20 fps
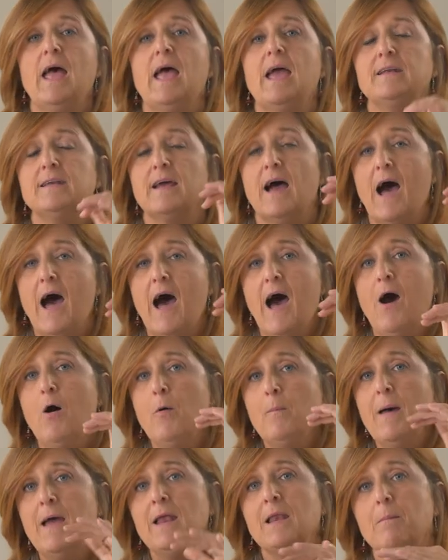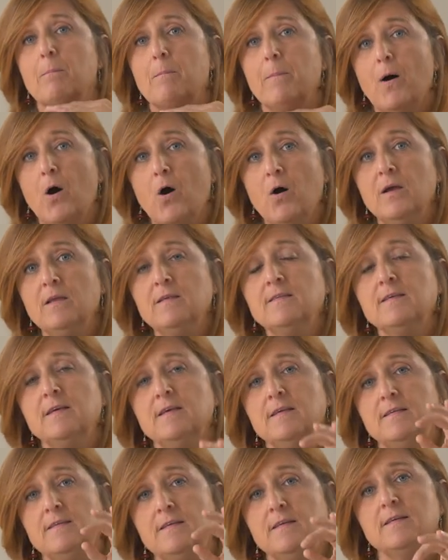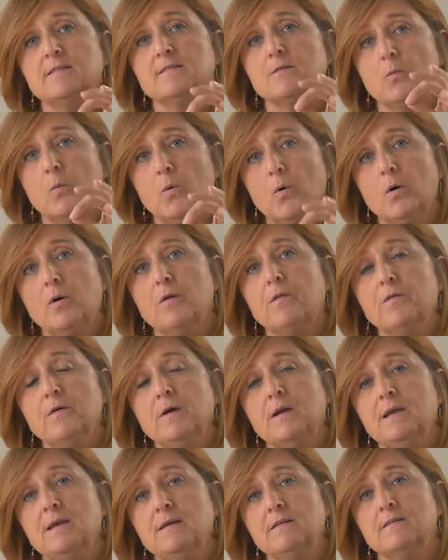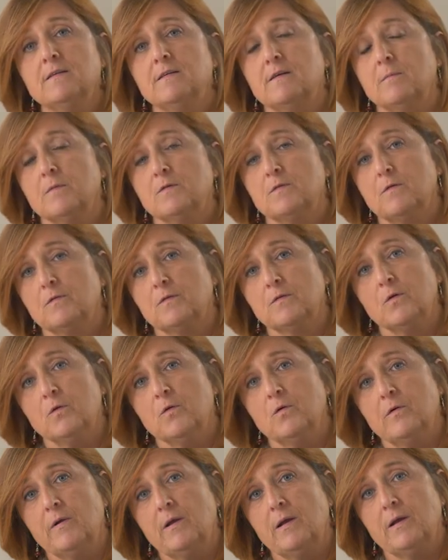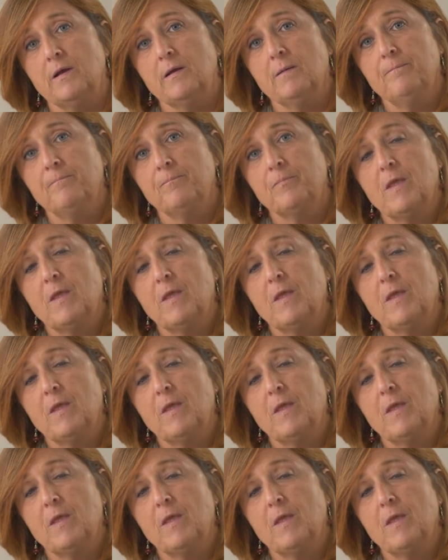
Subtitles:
and how many points it is worth in terms of scoring.